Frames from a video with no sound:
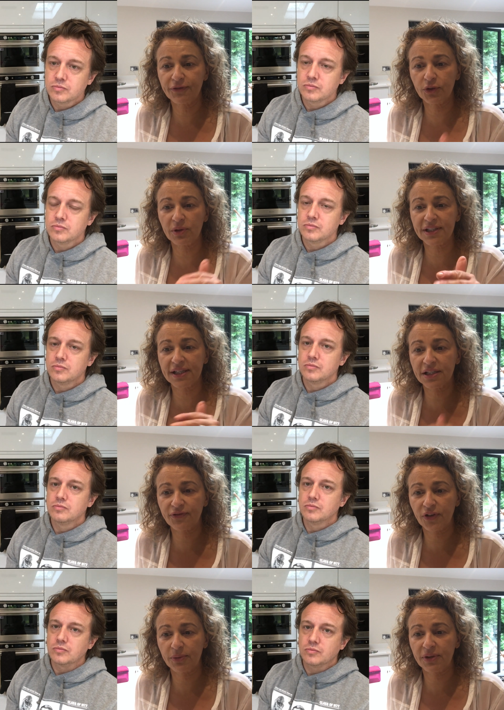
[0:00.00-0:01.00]
Speaker 1: if you
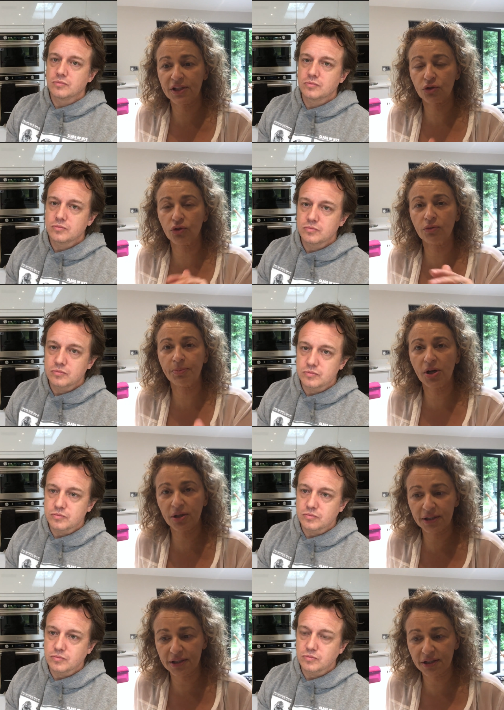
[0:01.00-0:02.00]
identify with this or your
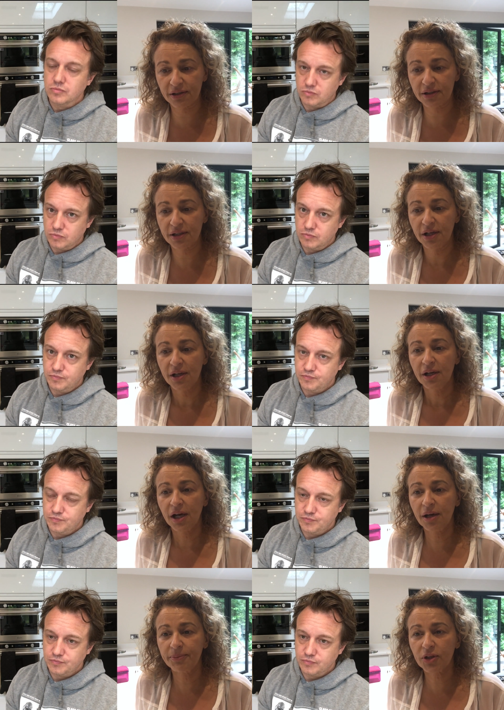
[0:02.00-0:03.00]
partner does
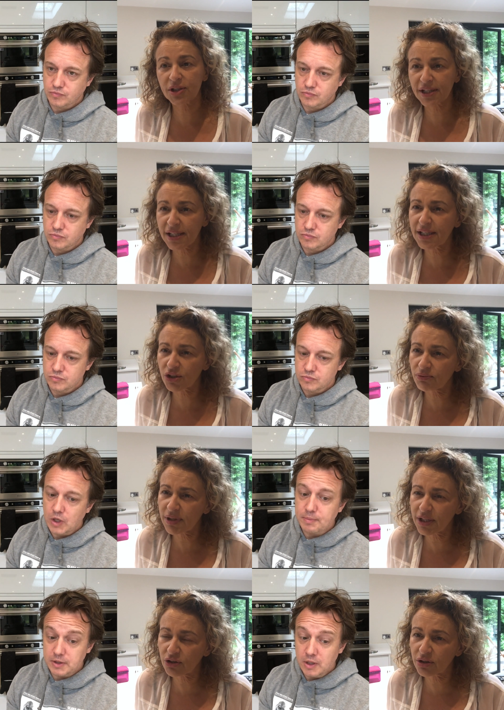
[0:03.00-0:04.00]
because um, I think it's a
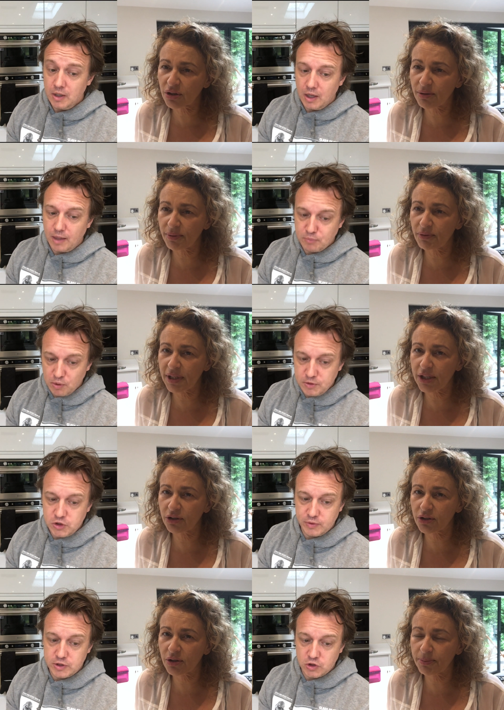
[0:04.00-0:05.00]
really but good. Co- I really
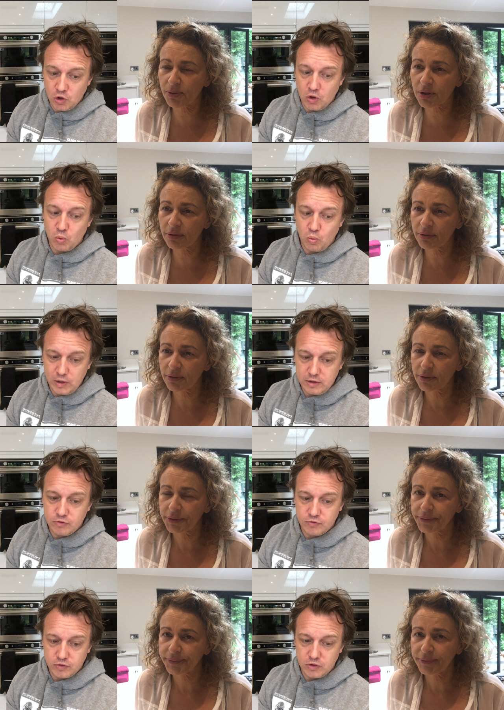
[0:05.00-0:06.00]
promise good you, it's not
Speaker 2: a
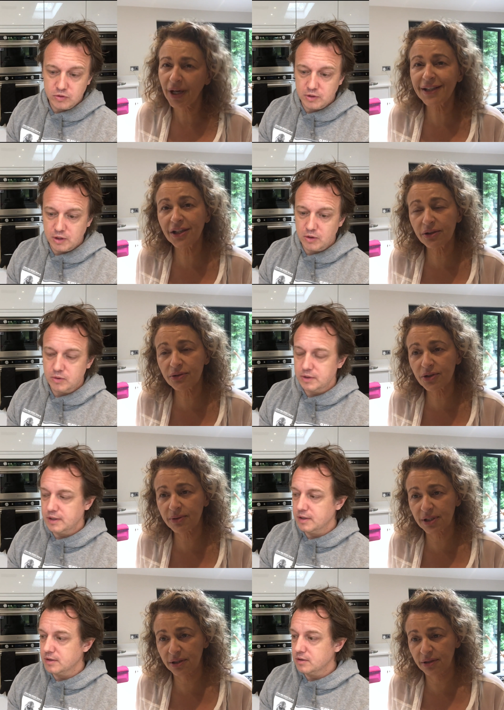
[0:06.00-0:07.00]
willful. I know, oh,
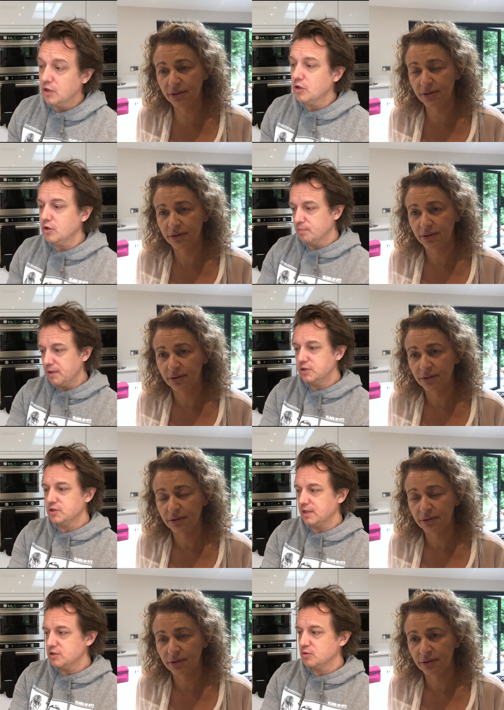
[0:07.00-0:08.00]
sweetheart. yeah. No, no, no. But
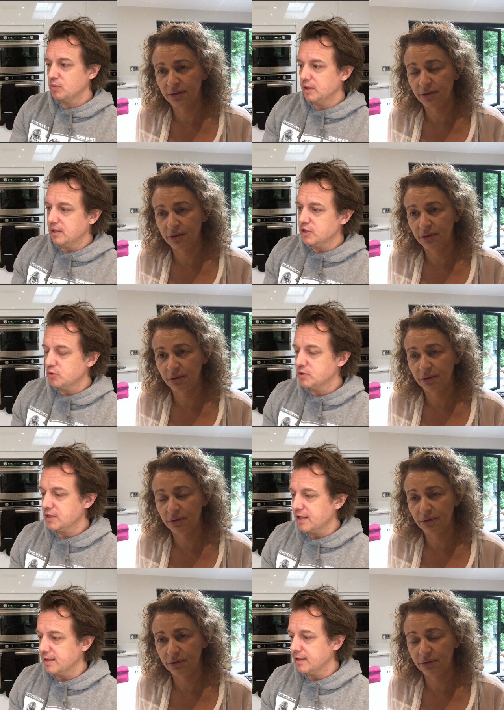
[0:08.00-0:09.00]
just as the as you were
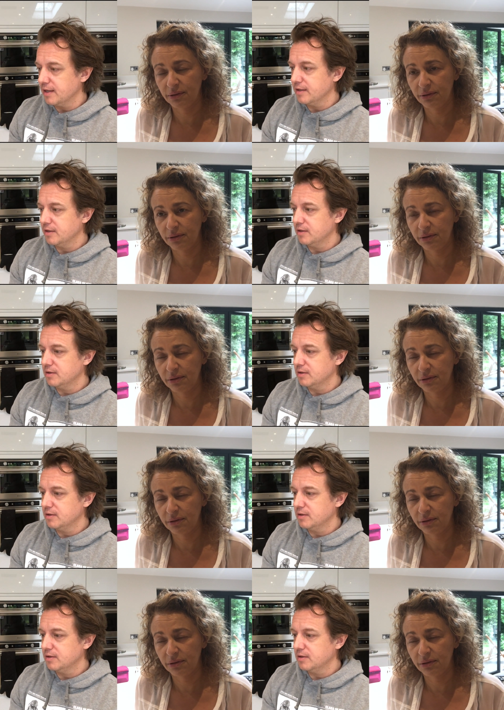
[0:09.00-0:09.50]
saying it there,